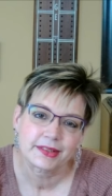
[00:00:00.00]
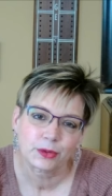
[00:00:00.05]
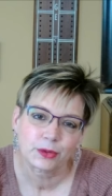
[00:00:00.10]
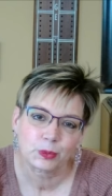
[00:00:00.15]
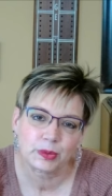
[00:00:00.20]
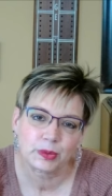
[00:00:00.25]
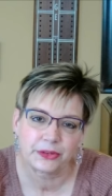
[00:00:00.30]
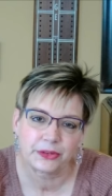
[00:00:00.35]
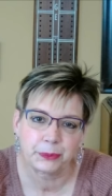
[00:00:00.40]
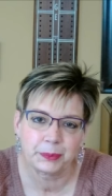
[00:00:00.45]

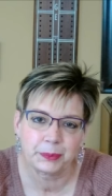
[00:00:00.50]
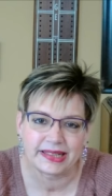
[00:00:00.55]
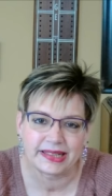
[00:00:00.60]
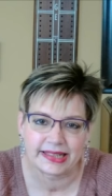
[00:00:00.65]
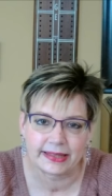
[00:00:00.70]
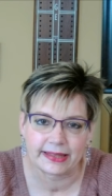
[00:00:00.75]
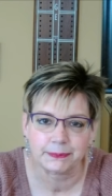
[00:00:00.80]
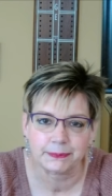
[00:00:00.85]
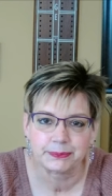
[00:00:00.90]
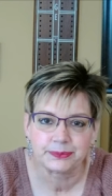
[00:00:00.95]
with
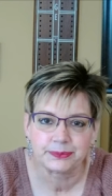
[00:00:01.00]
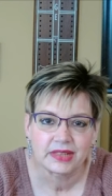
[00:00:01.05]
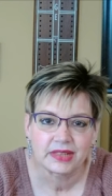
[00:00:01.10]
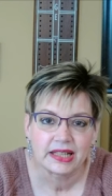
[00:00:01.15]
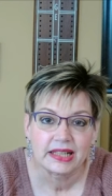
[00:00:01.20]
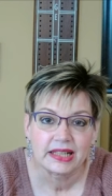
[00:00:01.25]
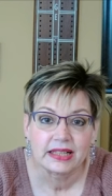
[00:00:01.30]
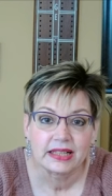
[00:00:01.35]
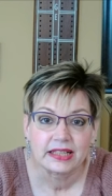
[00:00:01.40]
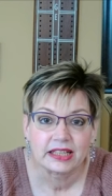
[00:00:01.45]
me.
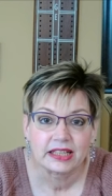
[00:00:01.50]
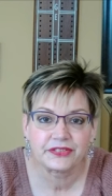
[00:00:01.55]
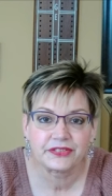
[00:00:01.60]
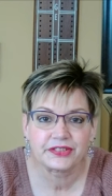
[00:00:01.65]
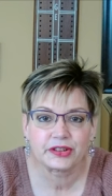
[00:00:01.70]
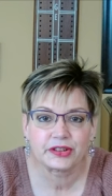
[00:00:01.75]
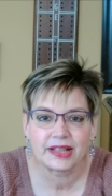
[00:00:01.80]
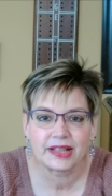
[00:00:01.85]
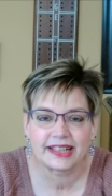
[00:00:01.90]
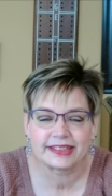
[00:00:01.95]
If
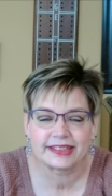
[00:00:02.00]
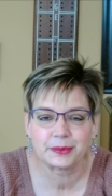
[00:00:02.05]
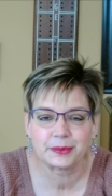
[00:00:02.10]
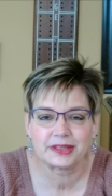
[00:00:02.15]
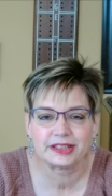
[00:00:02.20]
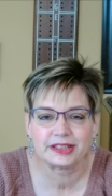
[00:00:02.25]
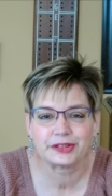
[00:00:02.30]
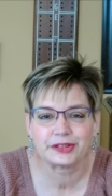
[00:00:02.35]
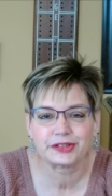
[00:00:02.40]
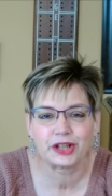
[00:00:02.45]
you liked
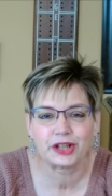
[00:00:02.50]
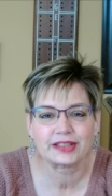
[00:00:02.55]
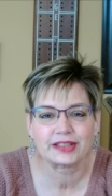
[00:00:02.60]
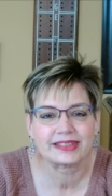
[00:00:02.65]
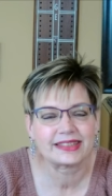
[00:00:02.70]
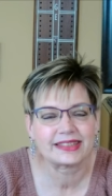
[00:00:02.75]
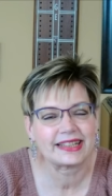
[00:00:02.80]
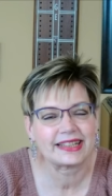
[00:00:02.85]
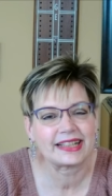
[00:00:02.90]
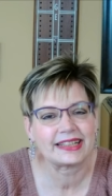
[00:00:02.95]
what you saw
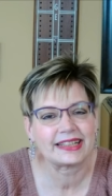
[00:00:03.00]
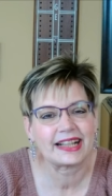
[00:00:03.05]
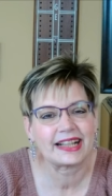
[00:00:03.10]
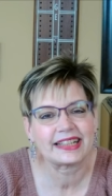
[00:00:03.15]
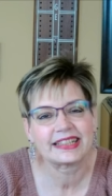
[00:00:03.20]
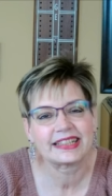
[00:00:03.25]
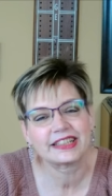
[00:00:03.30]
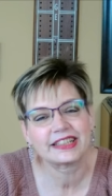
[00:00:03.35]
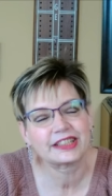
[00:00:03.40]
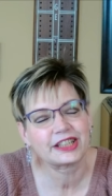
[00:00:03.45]
today, I
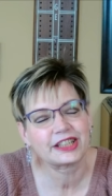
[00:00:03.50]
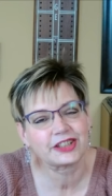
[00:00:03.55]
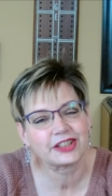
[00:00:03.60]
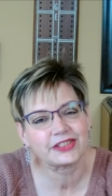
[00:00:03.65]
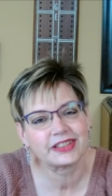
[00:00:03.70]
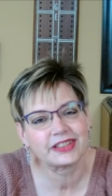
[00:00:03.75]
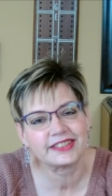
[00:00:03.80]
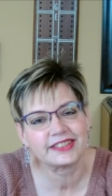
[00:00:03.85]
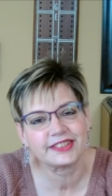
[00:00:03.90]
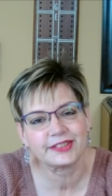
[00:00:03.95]

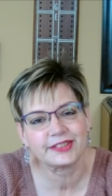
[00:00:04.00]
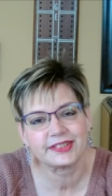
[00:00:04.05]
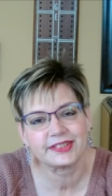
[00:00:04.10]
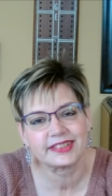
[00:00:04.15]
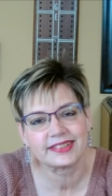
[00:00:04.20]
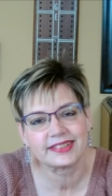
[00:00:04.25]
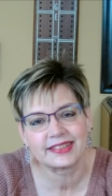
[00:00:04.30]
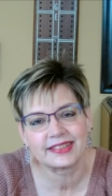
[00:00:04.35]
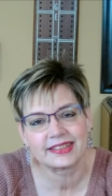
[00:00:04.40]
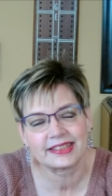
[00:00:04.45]
encourage you
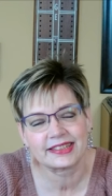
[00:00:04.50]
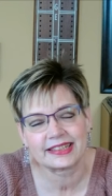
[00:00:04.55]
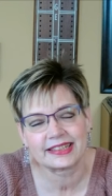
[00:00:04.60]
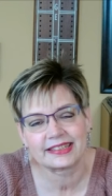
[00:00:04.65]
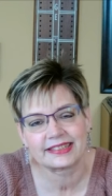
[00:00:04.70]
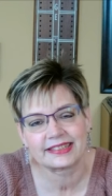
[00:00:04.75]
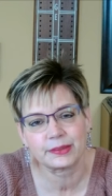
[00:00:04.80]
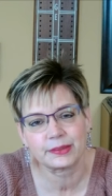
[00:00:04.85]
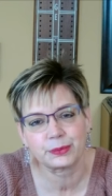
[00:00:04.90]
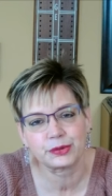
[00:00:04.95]
to
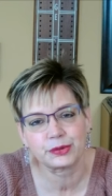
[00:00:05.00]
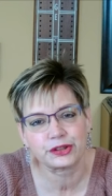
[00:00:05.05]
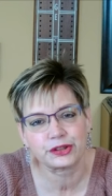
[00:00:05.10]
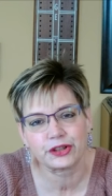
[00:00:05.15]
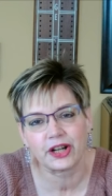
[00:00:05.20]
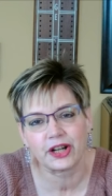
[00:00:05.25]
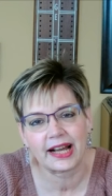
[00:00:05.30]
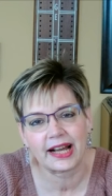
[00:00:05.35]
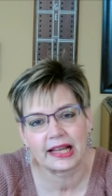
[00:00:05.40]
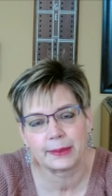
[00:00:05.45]
click
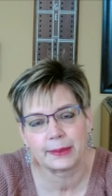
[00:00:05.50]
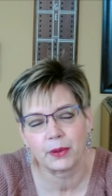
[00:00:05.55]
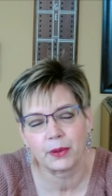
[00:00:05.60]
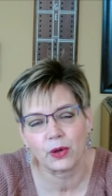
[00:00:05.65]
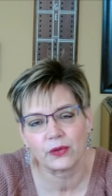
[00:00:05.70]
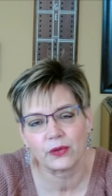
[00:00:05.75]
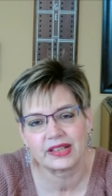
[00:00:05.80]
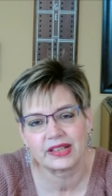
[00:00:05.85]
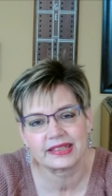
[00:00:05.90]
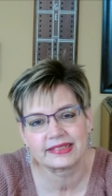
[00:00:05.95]
subscribe.
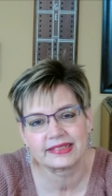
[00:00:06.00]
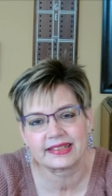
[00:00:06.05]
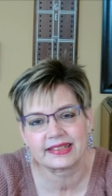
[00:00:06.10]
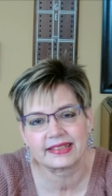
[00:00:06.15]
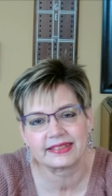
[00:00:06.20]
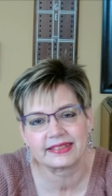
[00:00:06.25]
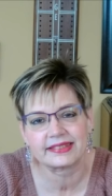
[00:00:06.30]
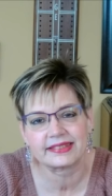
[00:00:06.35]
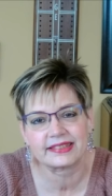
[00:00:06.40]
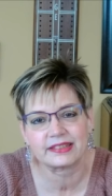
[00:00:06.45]
All that
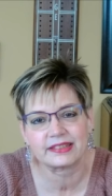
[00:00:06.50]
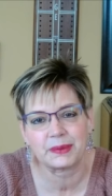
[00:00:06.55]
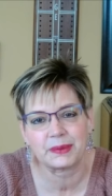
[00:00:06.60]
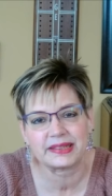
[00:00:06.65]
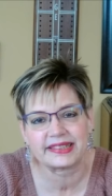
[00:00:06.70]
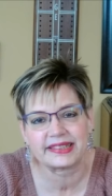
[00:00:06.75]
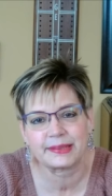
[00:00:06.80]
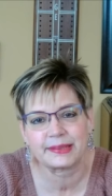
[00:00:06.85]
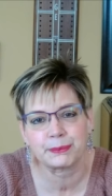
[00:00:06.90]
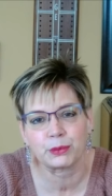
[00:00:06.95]
does is
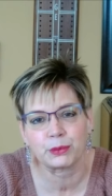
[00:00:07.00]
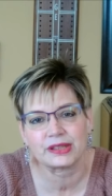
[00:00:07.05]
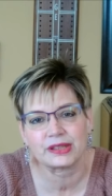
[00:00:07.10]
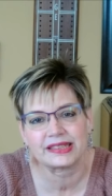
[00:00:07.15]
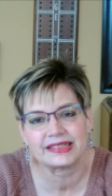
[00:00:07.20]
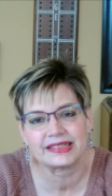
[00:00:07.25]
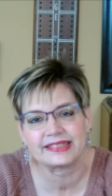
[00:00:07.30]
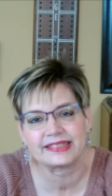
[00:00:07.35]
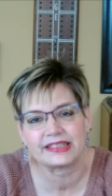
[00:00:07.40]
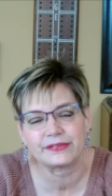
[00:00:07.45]
make it more
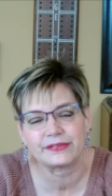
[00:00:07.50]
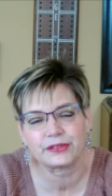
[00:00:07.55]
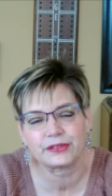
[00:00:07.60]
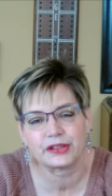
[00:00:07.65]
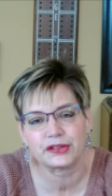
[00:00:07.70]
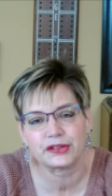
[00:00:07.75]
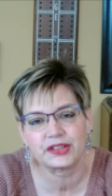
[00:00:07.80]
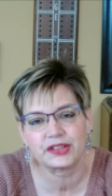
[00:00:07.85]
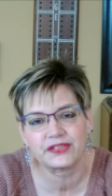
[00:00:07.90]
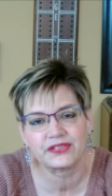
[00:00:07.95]
easy for
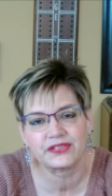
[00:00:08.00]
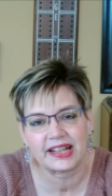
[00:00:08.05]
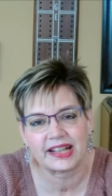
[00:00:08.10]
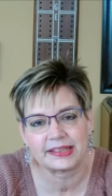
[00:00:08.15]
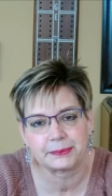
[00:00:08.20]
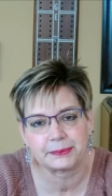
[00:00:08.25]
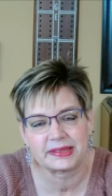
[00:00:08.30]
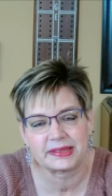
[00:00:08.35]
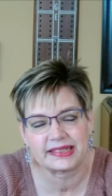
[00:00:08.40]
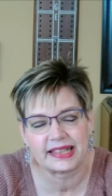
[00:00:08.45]
you to
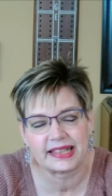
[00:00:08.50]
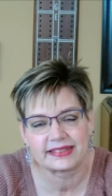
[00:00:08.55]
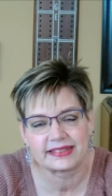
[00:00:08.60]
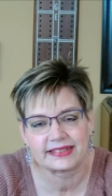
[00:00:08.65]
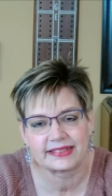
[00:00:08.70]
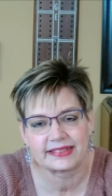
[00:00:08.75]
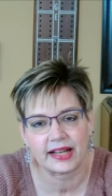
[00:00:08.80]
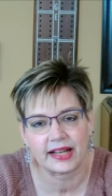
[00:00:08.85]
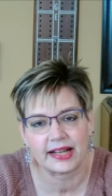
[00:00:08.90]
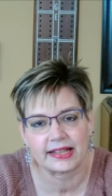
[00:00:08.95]
find me
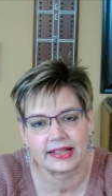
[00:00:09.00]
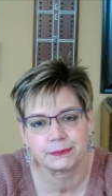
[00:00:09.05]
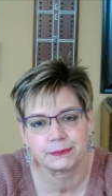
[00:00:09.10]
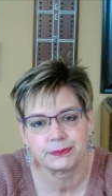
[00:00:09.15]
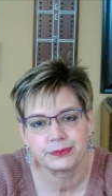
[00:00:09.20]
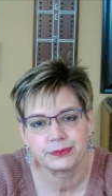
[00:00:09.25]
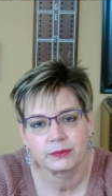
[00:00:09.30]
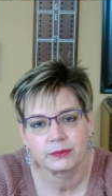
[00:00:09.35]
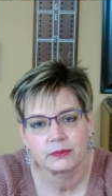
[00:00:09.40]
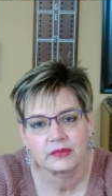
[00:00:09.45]
next time.
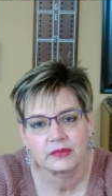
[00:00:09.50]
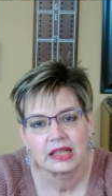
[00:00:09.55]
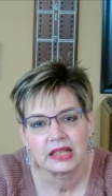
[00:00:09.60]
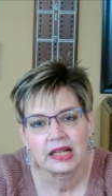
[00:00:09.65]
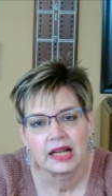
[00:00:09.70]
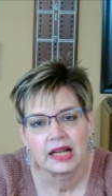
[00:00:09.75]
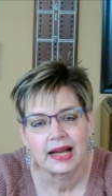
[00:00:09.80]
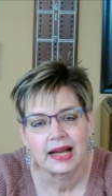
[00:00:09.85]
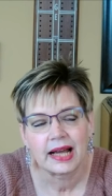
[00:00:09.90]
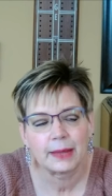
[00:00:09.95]

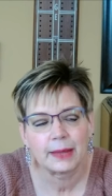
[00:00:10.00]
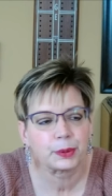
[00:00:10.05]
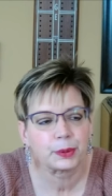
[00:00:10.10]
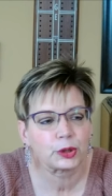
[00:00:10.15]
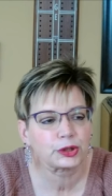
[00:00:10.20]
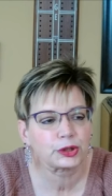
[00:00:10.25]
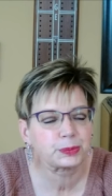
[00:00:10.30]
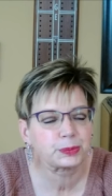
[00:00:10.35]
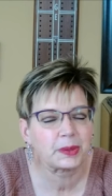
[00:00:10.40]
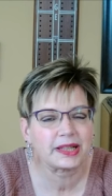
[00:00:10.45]
I
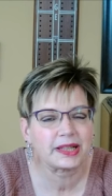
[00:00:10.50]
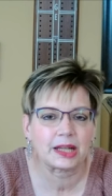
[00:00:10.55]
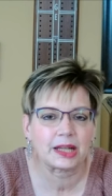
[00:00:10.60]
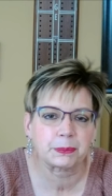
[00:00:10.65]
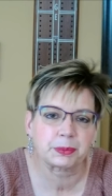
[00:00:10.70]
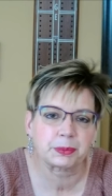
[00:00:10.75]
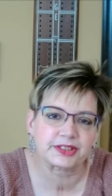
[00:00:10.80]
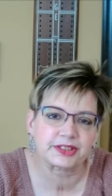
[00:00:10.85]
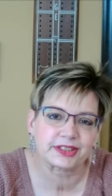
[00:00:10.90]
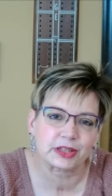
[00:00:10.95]
post my
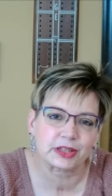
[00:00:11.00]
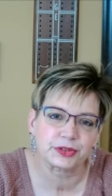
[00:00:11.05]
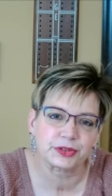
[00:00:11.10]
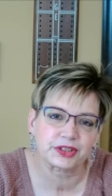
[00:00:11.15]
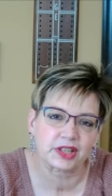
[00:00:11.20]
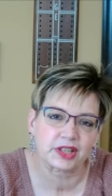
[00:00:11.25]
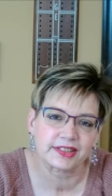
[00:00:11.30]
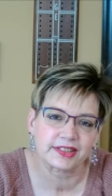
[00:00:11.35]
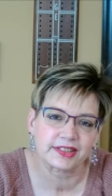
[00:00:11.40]
episodes on